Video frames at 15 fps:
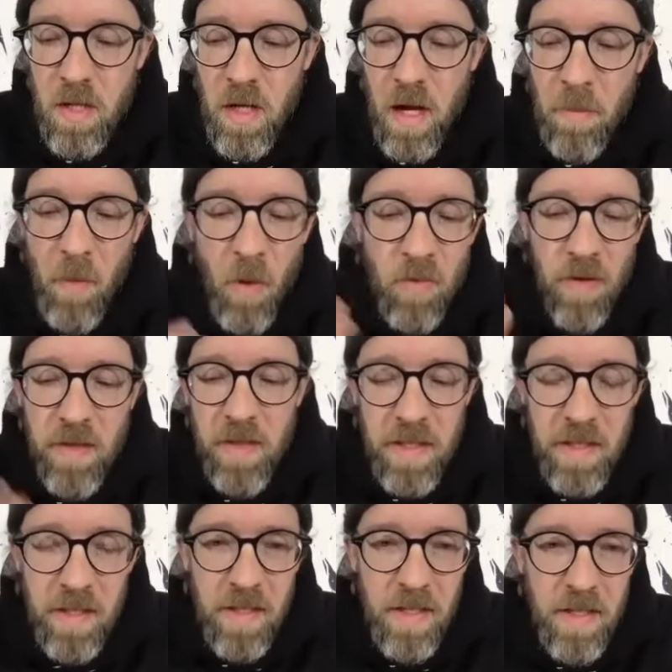I'm
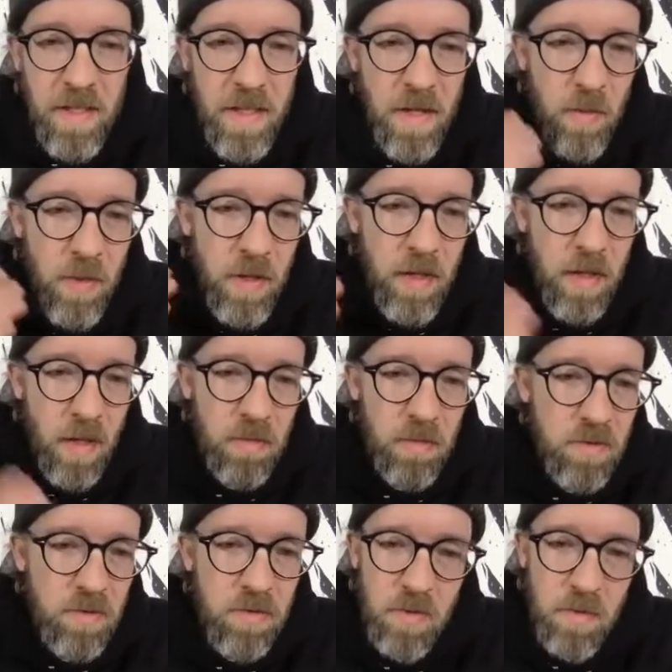overthinking it. And when it
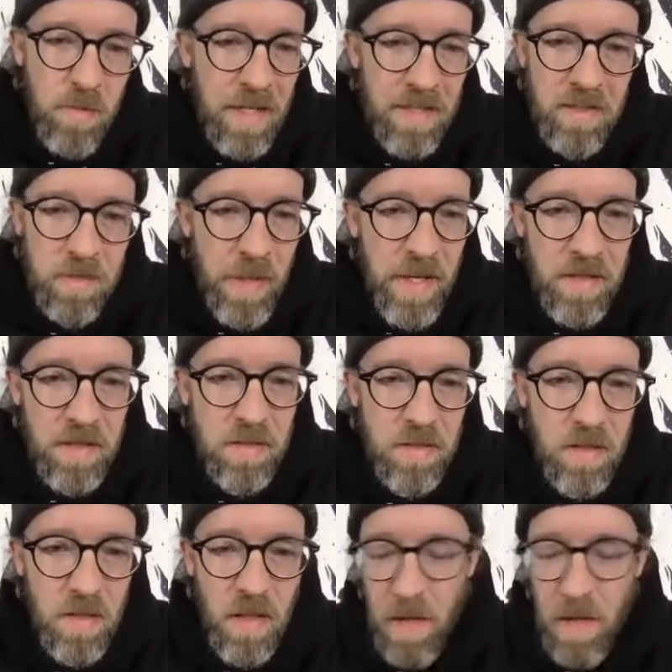comes to my space,